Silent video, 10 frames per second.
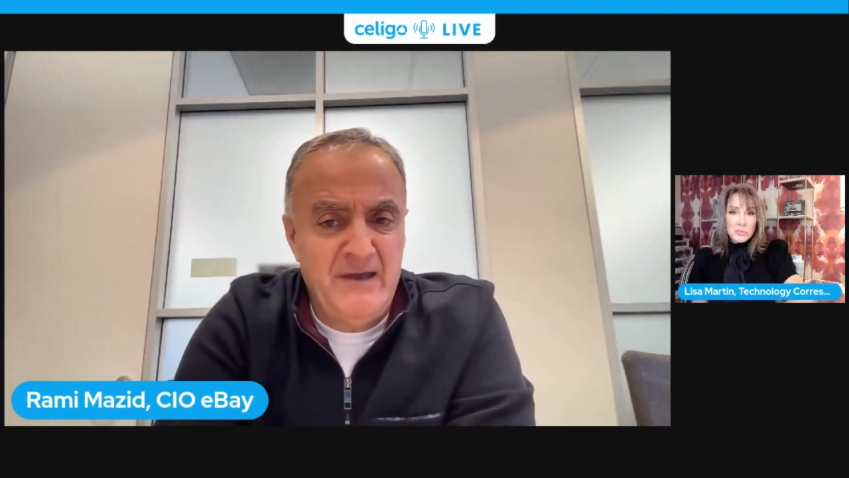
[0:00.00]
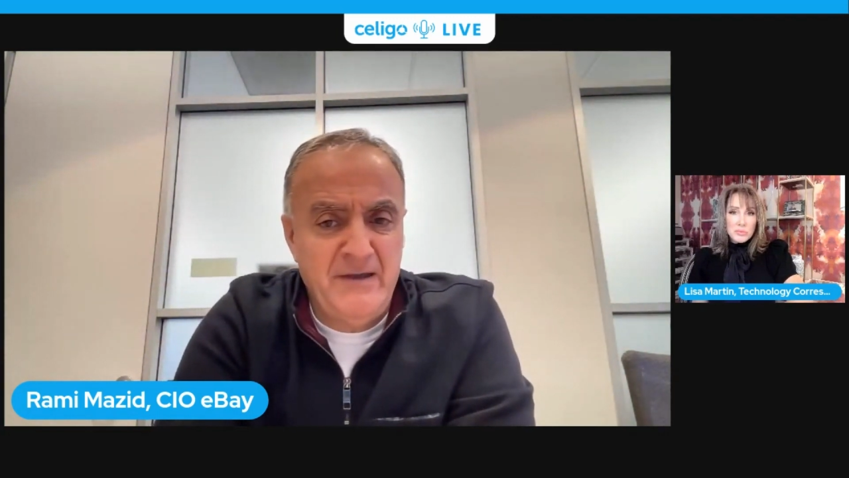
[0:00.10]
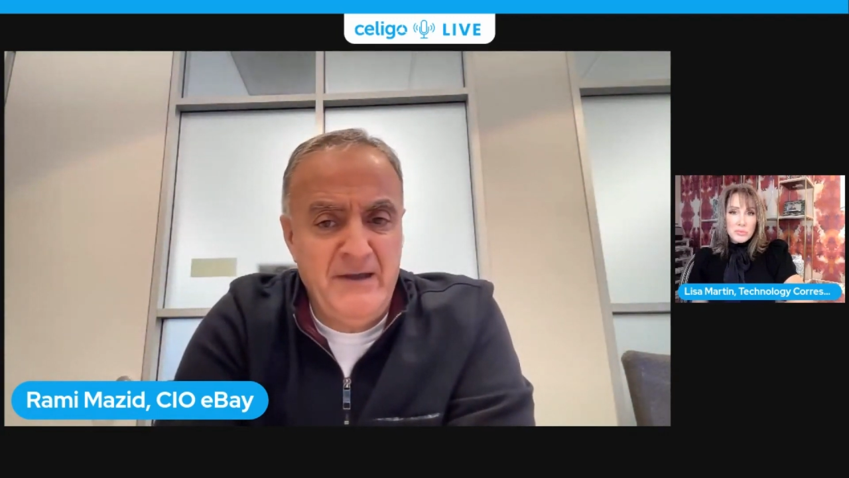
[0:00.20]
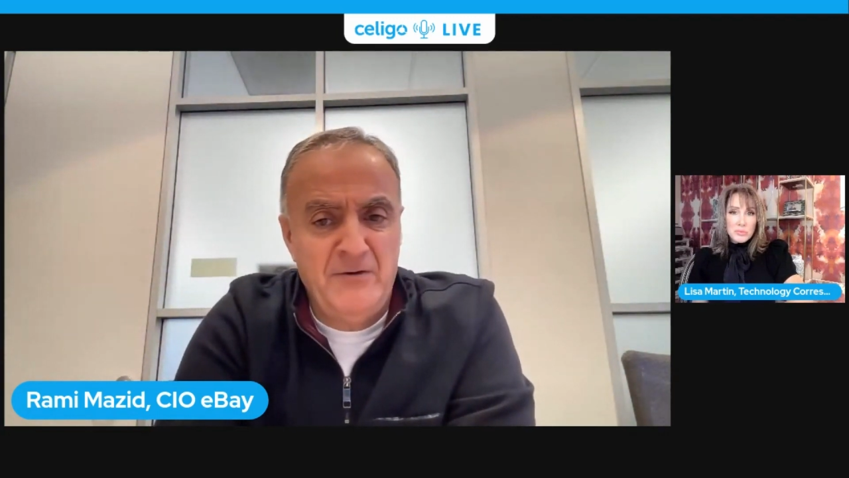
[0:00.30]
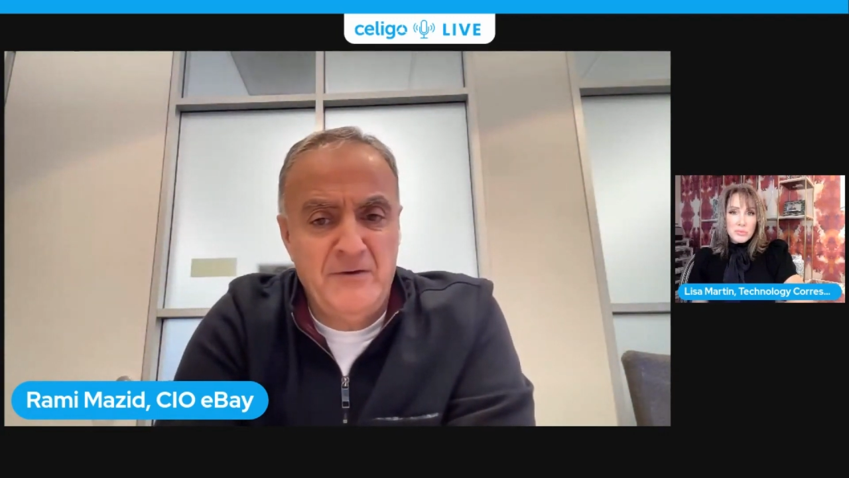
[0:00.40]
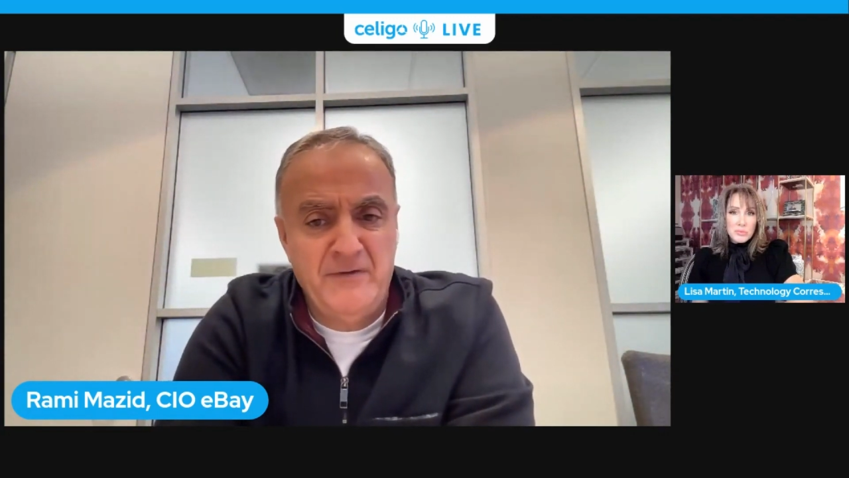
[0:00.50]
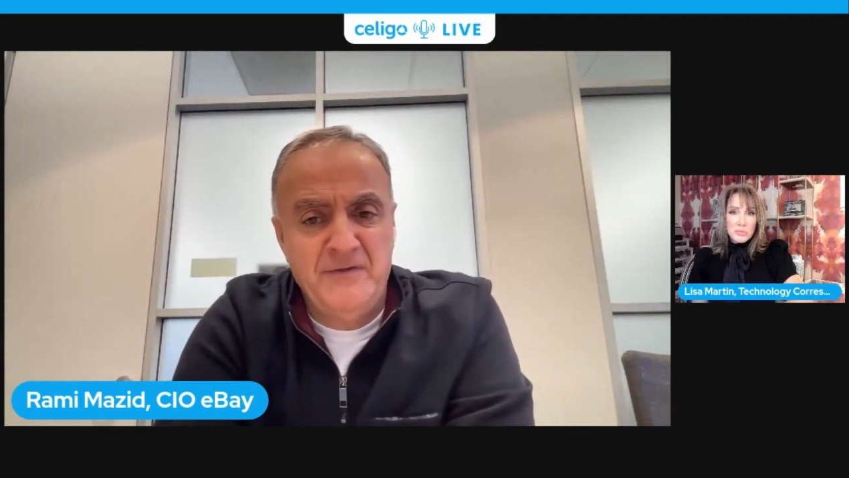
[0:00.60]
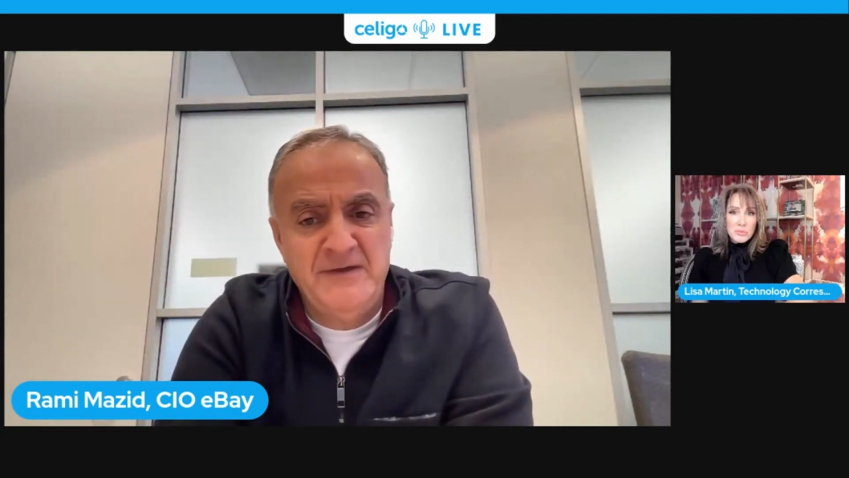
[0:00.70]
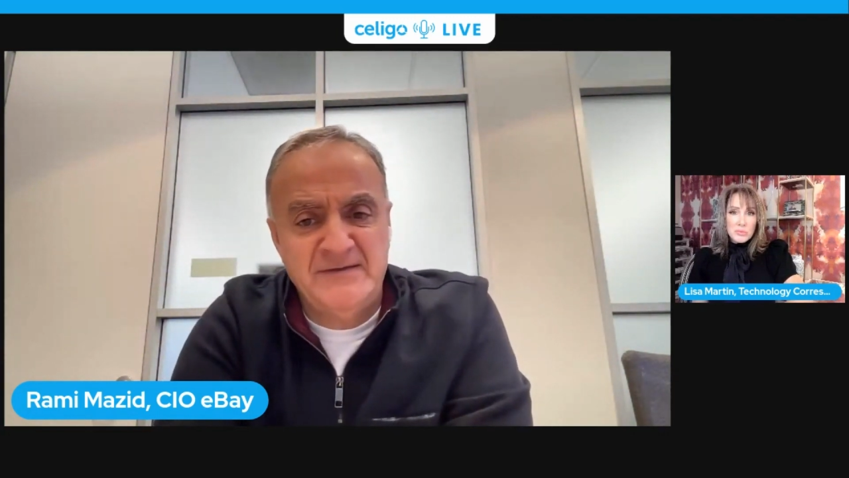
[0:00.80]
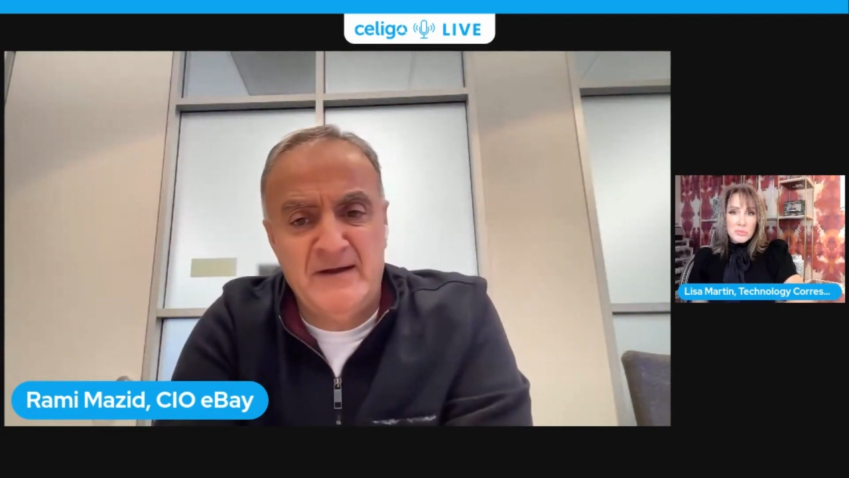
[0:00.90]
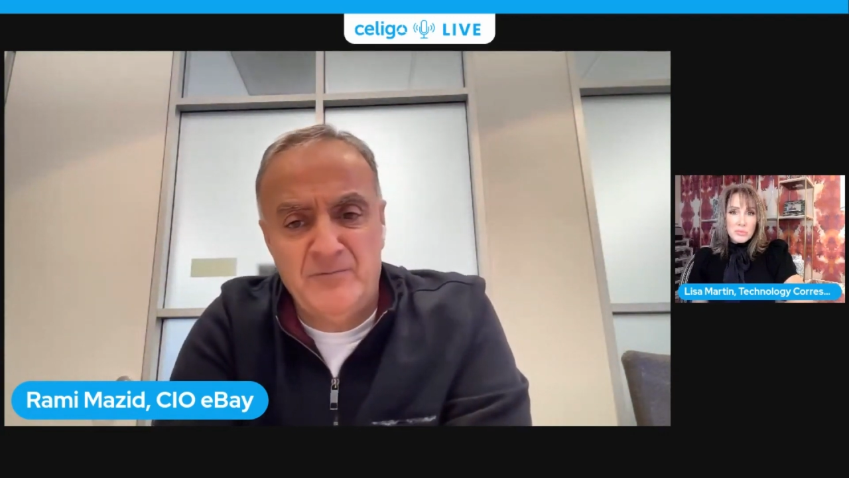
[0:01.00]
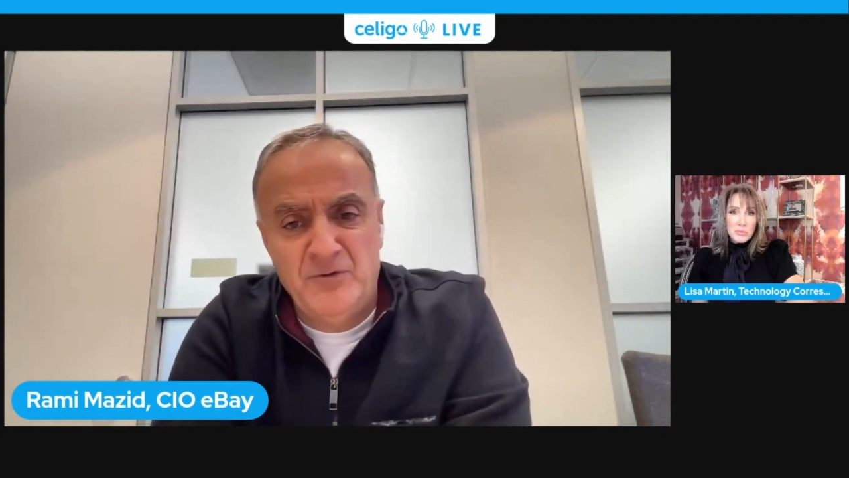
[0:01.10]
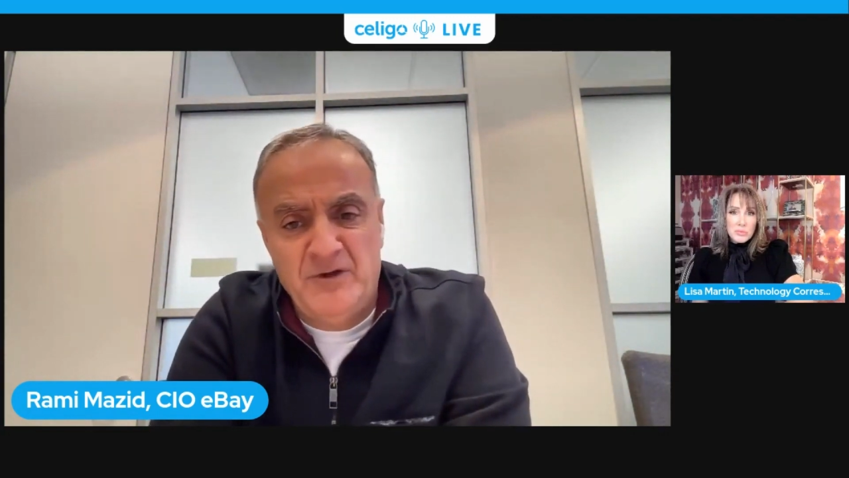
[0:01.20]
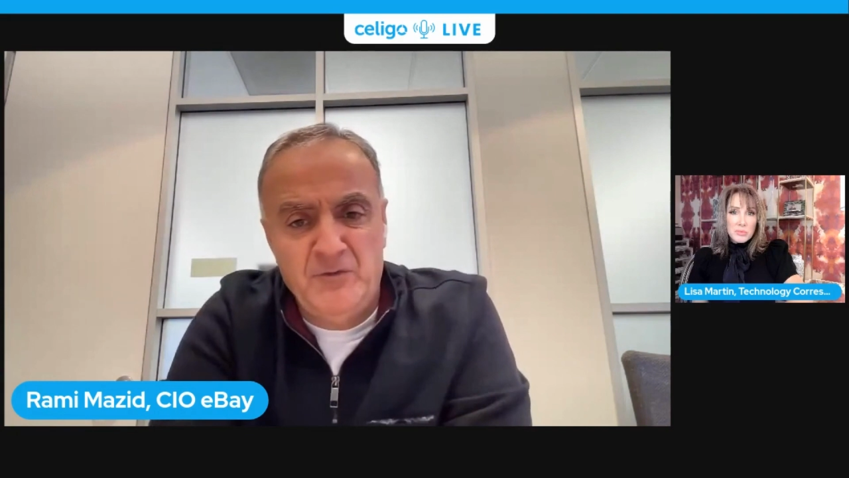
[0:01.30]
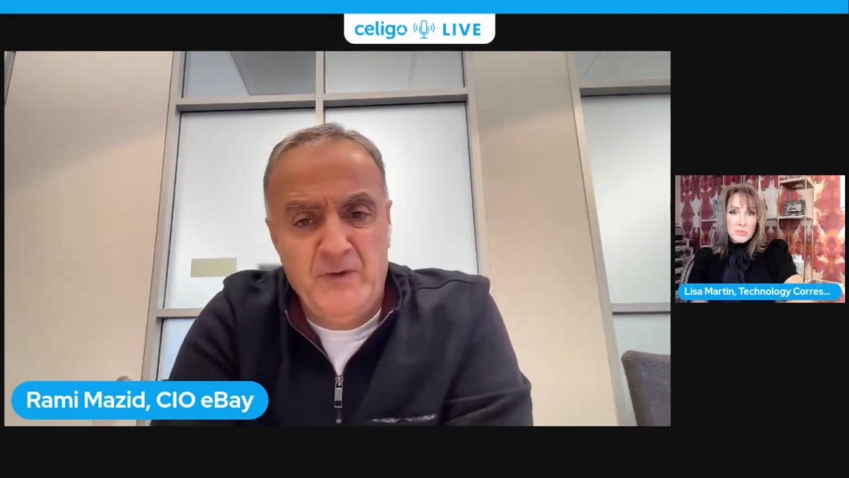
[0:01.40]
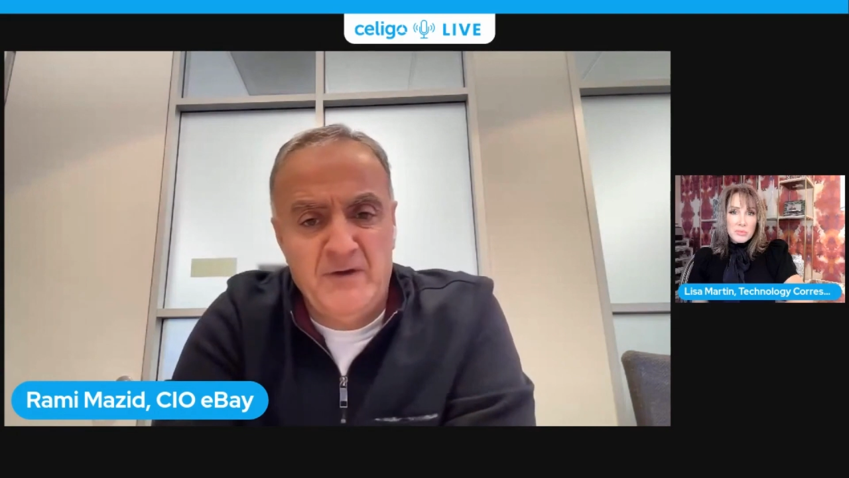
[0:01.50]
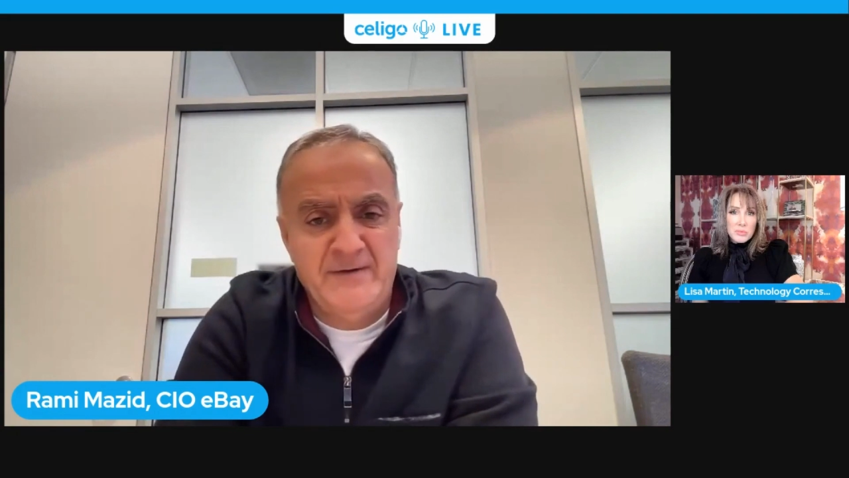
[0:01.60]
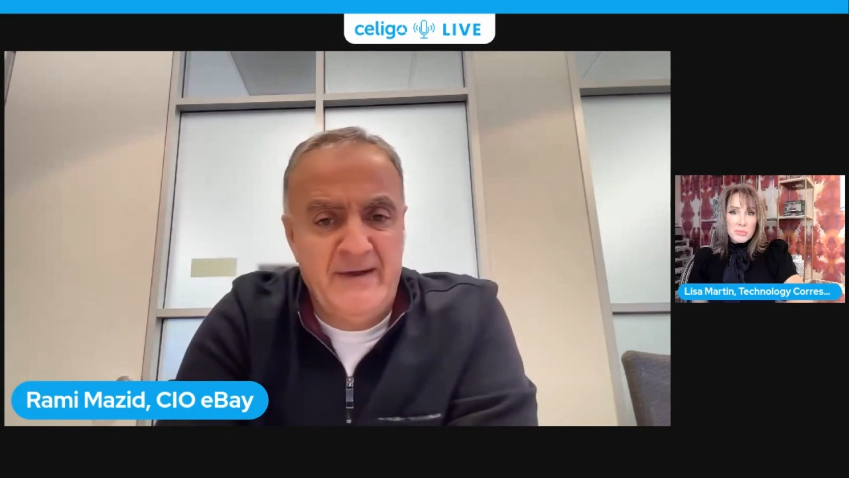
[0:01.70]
Here are the things that I'm really doing on the